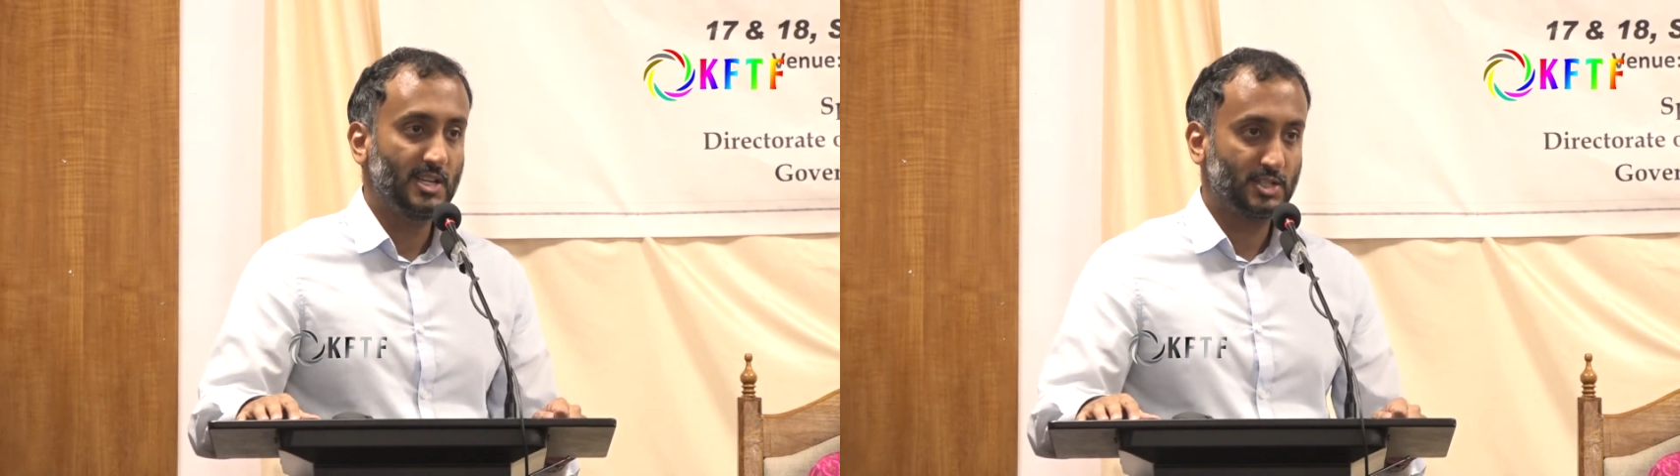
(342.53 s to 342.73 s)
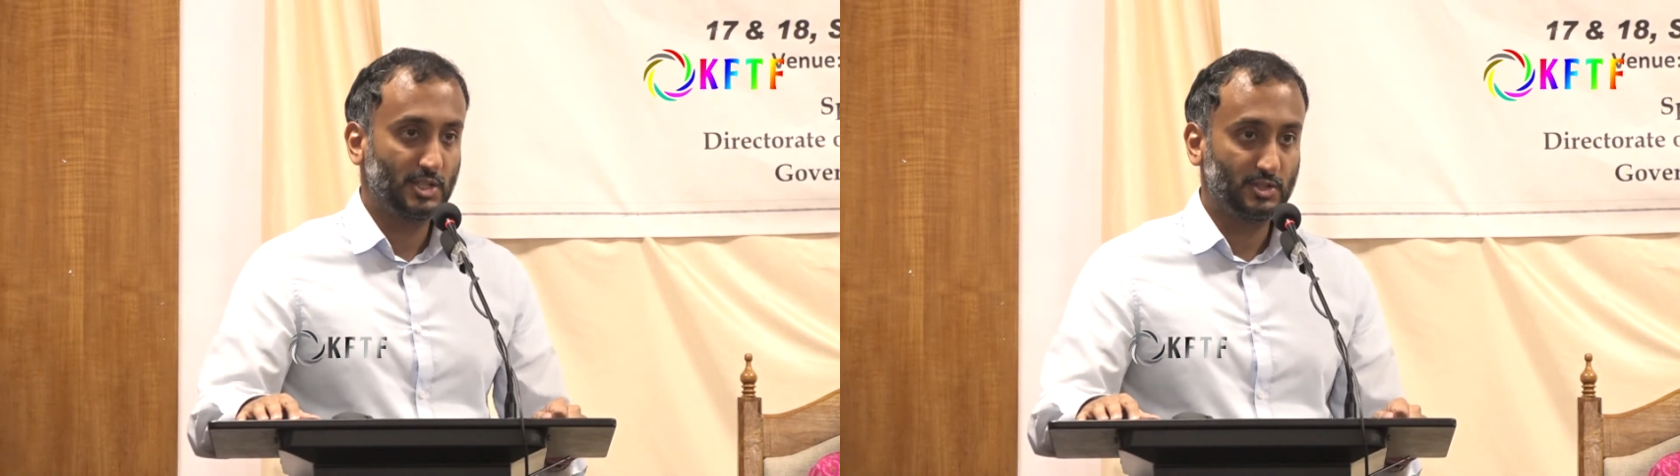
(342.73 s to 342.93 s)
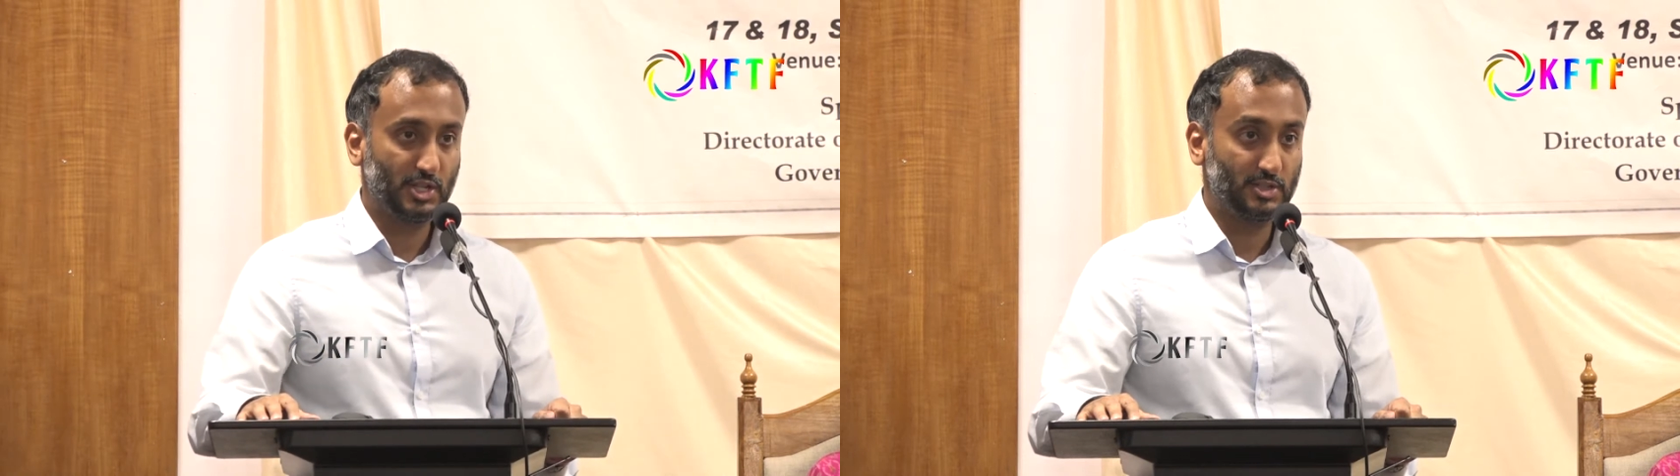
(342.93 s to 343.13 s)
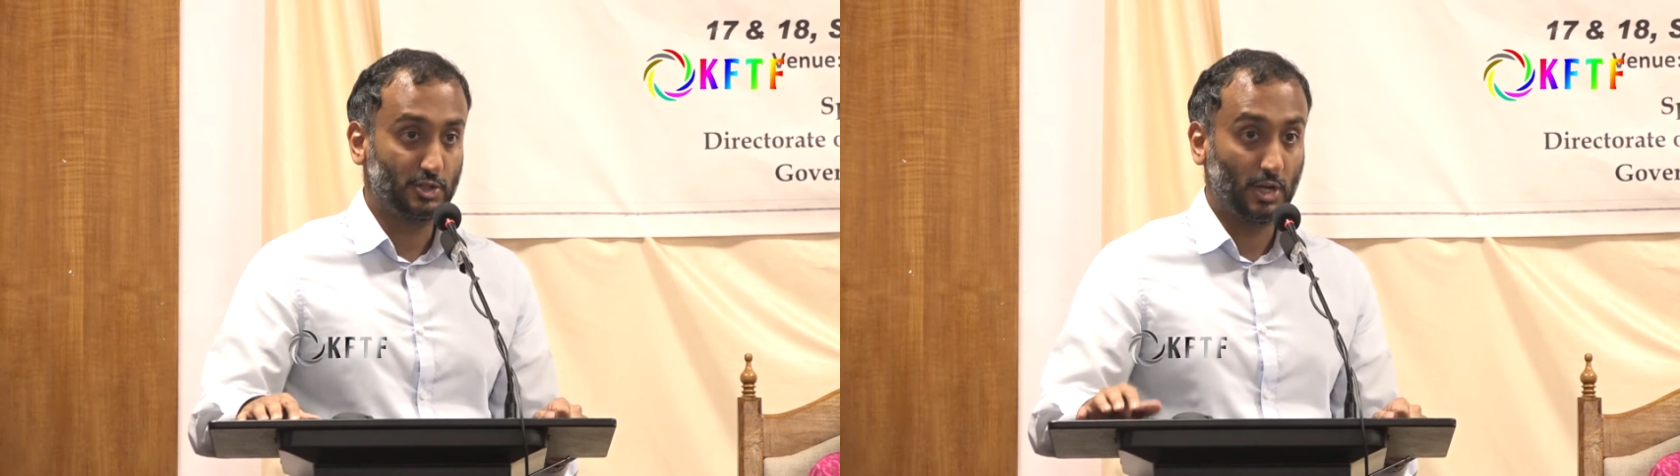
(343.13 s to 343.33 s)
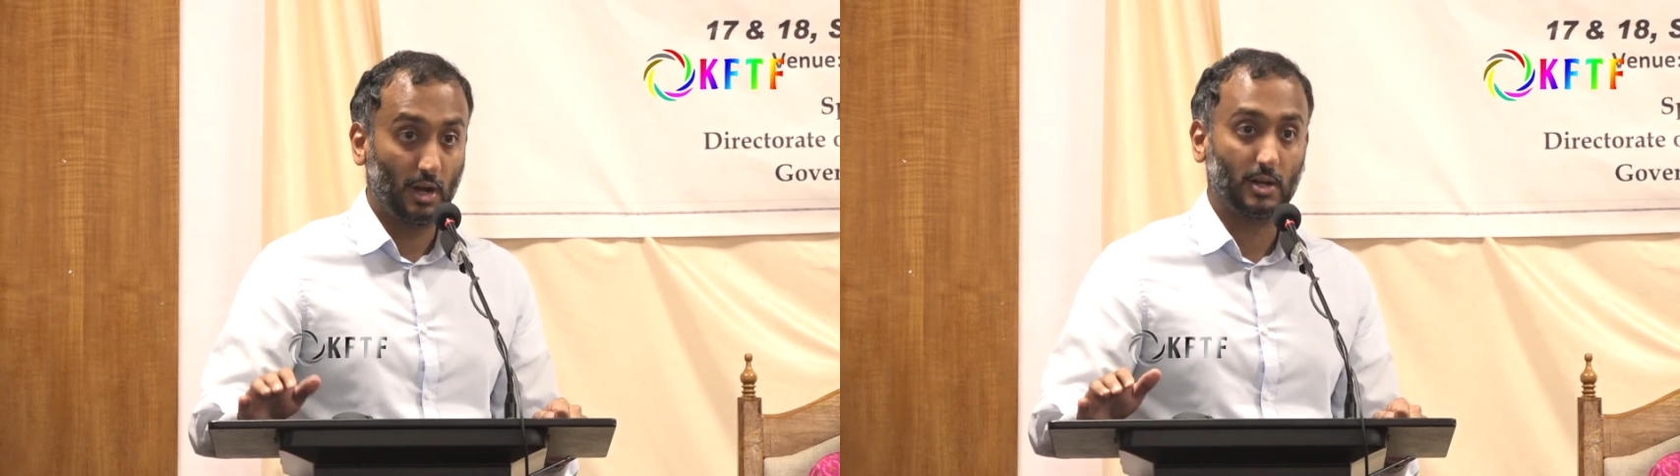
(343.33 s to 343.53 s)
such
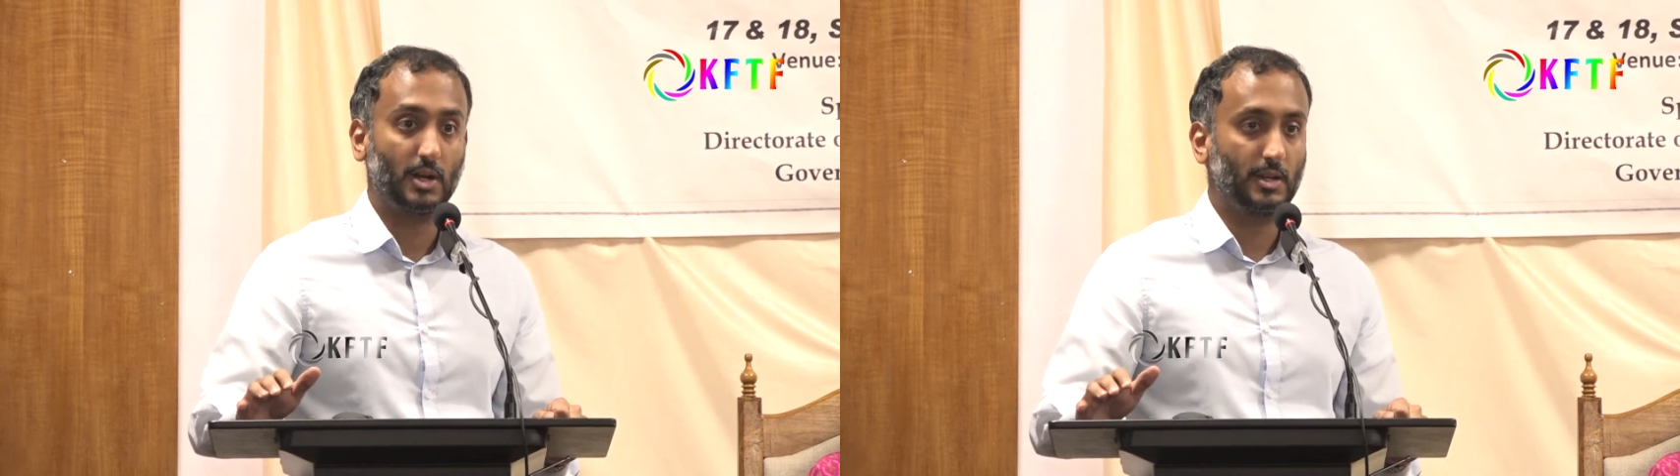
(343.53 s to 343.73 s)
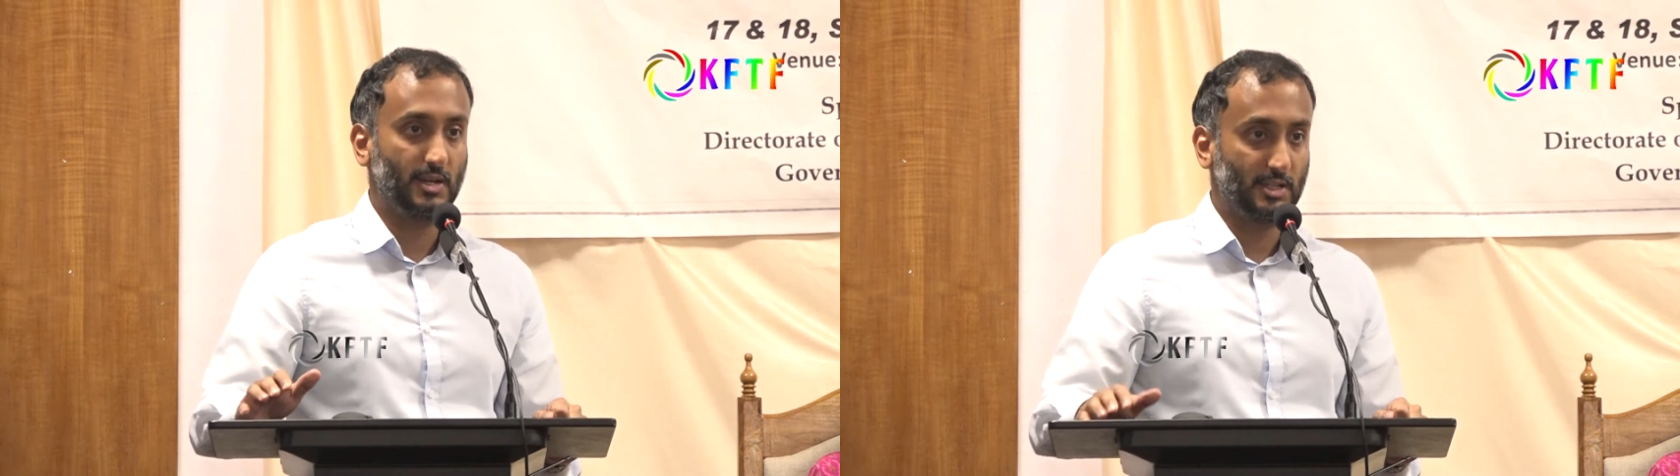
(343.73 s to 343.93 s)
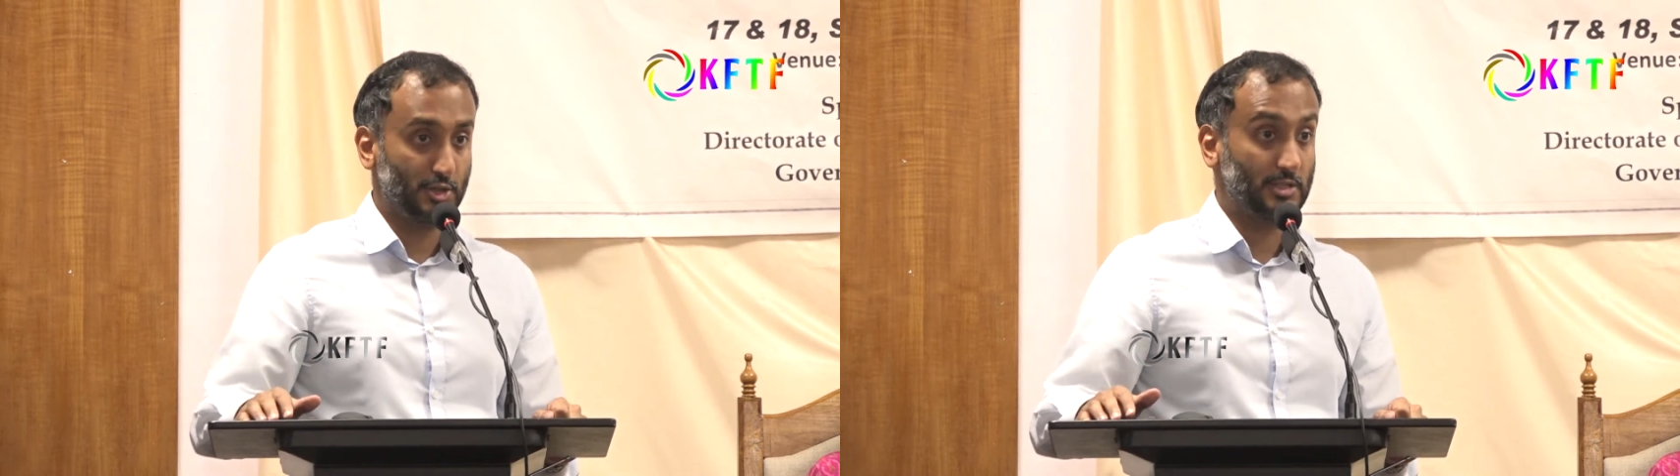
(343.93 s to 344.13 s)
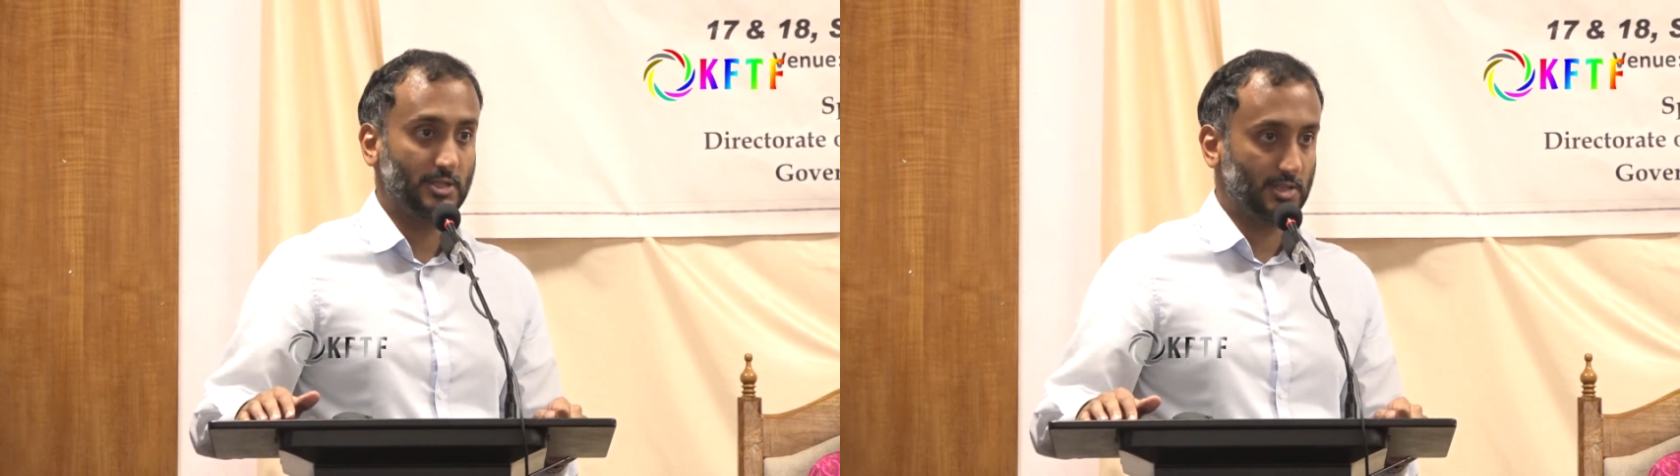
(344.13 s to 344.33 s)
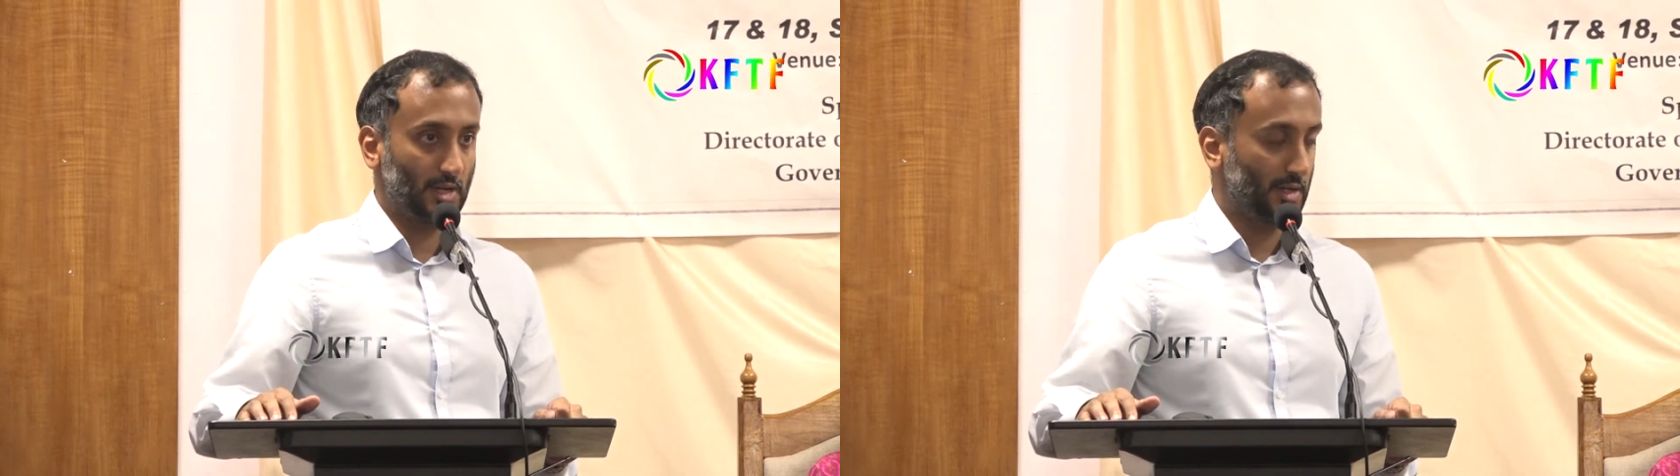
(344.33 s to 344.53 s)
as Jharkhand and
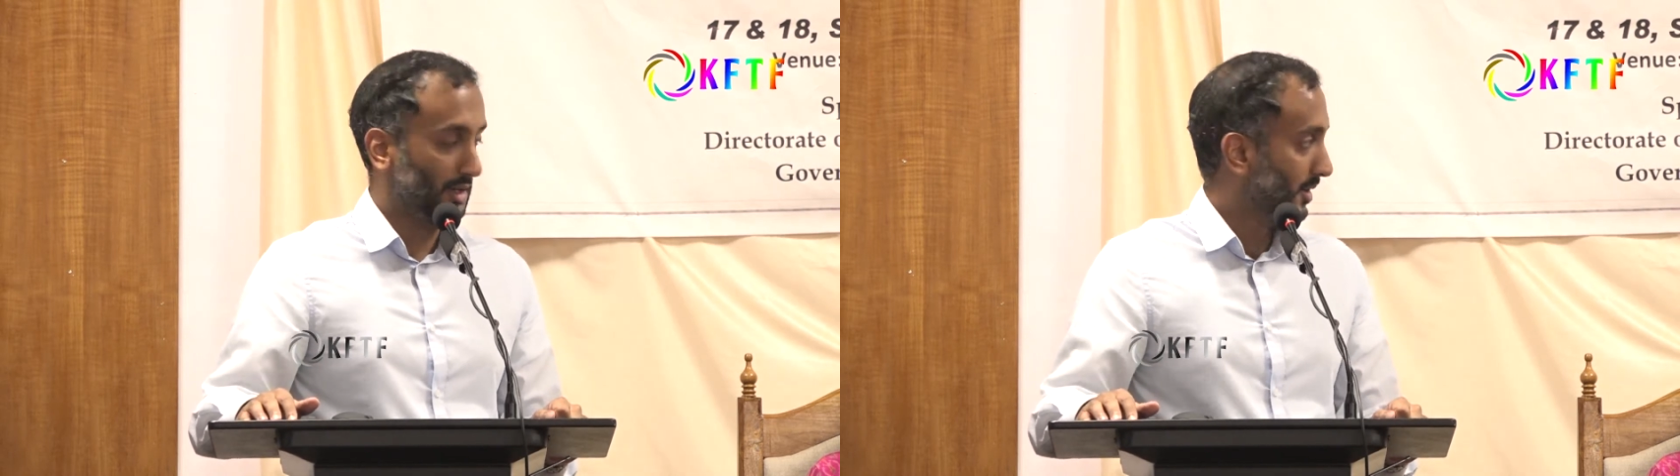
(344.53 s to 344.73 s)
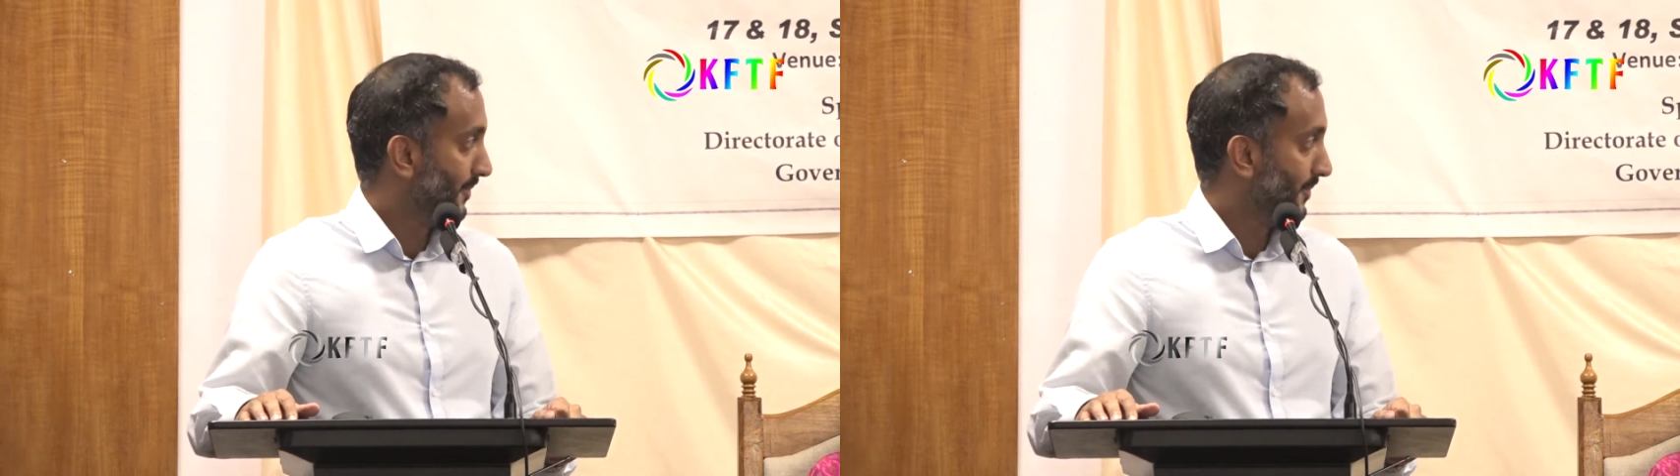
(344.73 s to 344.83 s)
Chhattisgarh.